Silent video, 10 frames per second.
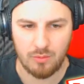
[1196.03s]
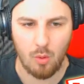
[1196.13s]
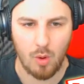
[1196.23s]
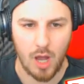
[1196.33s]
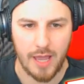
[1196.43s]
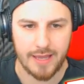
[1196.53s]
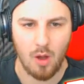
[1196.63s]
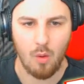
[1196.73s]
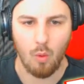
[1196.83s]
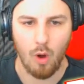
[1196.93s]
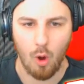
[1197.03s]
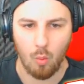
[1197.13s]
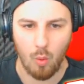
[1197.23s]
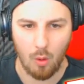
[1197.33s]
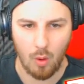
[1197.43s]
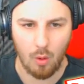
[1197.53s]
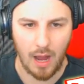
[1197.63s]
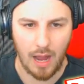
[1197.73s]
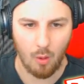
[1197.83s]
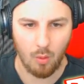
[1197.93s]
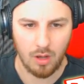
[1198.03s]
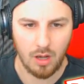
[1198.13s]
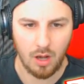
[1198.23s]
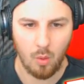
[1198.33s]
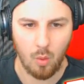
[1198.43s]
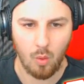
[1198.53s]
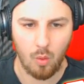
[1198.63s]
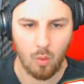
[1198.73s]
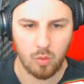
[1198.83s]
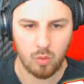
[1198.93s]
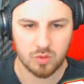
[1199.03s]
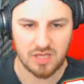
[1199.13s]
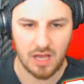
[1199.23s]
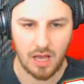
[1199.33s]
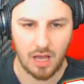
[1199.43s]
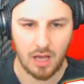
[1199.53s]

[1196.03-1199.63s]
wee wow, why. Wow, wow, wow, wow. Who's